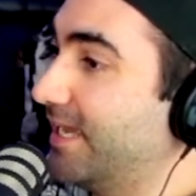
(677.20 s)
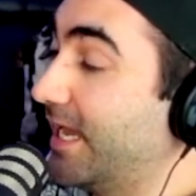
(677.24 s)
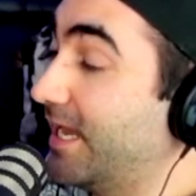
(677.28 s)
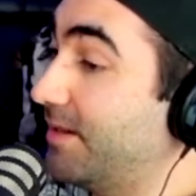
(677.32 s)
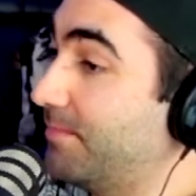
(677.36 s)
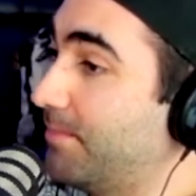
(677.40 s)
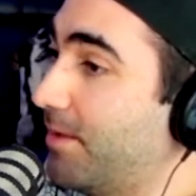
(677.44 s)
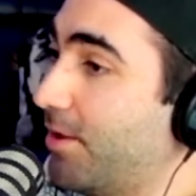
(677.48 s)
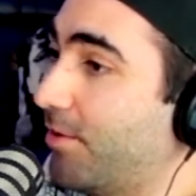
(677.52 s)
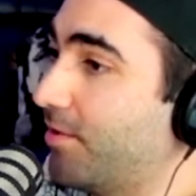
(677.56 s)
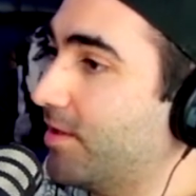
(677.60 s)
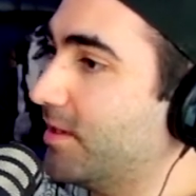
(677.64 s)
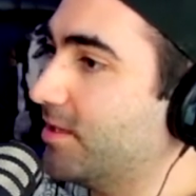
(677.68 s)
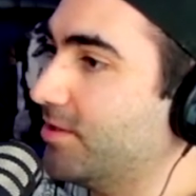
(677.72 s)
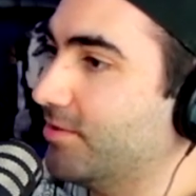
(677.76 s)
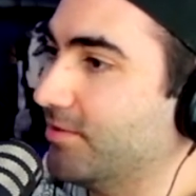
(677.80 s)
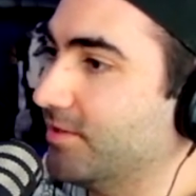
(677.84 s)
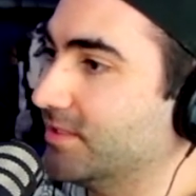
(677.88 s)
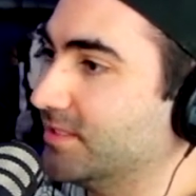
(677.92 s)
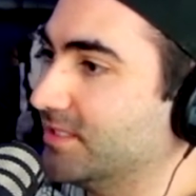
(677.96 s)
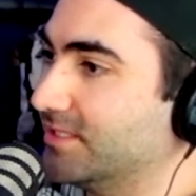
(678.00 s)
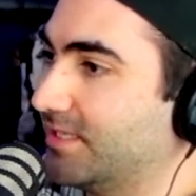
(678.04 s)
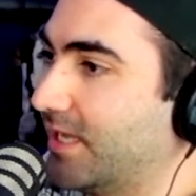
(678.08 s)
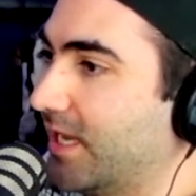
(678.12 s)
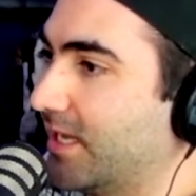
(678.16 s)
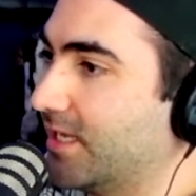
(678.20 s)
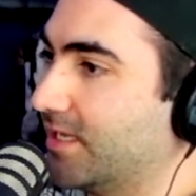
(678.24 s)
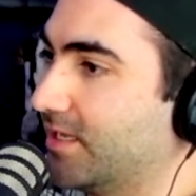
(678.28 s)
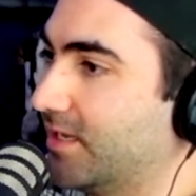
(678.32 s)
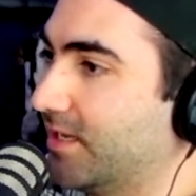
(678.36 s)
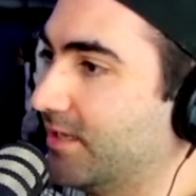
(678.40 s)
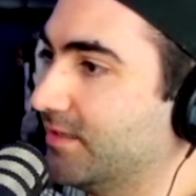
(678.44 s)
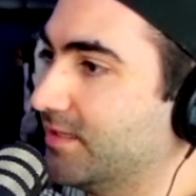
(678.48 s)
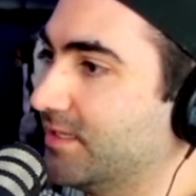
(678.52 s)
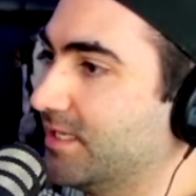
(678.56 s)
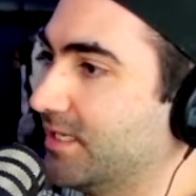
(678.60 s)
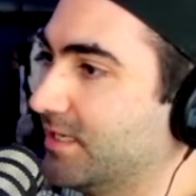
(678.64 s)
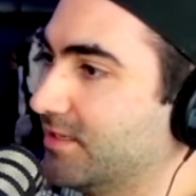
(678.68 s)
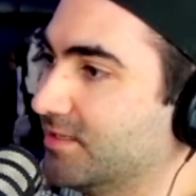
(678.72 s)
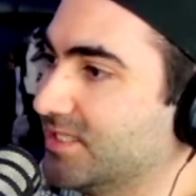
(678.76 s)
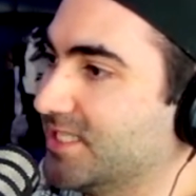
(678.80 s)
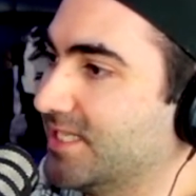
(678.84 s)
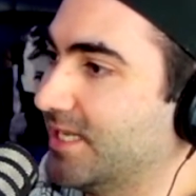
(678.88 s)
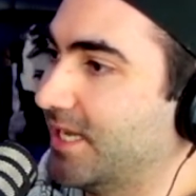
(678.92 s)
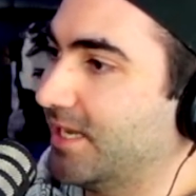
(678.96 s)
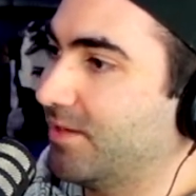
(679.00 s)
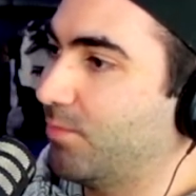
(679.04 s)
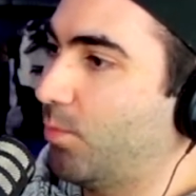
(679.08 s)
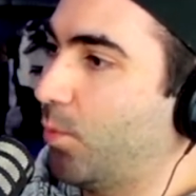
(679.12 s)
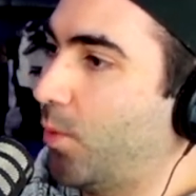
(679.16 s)
In America, it's like, I think it's
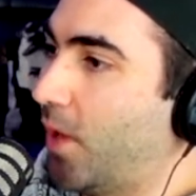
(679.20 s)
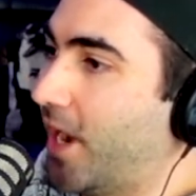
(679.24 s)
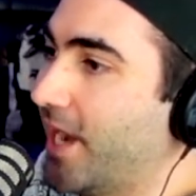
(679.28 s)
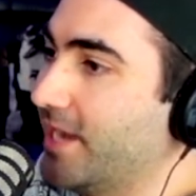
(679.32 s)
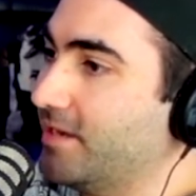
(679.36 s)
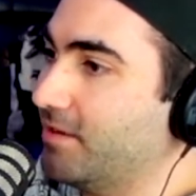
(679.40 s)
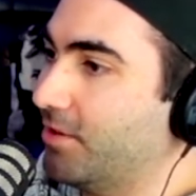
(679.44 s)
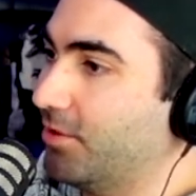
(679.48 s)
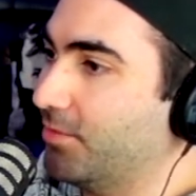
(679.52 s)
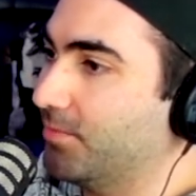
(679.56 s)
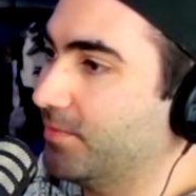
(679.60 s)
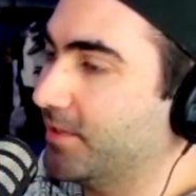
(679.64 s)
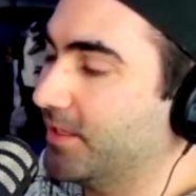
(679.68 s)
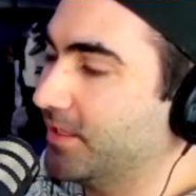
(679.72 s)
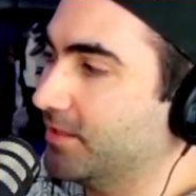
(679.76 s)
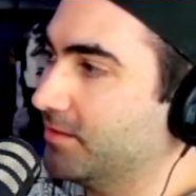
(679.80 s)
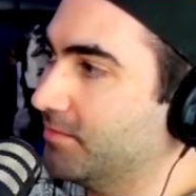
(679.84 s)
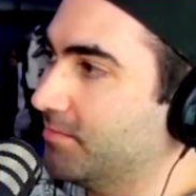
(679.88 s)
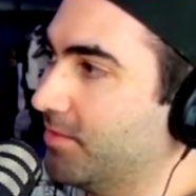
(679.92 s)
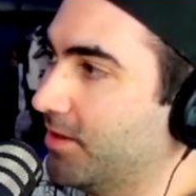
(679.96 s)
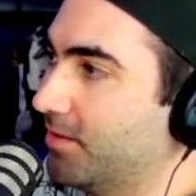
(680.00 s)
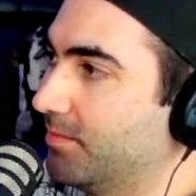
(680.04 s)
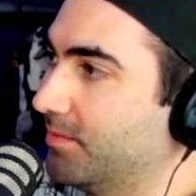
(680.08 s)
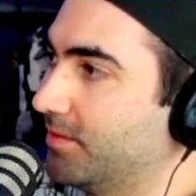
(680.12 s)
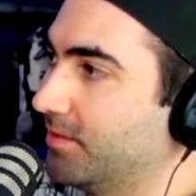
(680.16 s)
like wide open at the moment.